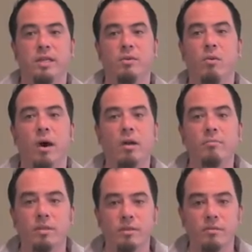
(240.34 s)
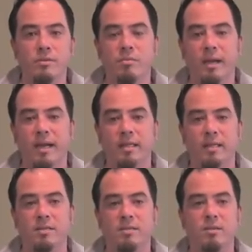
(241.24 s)
the water balloons so
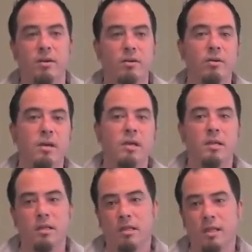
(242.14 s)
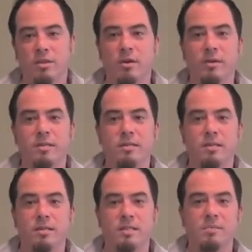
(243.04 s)
badly. So let's go into
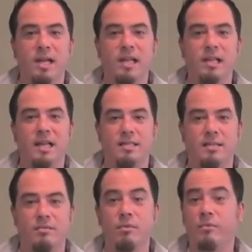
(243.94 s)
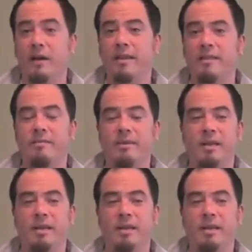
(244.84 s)
the supply closet and we'll find them.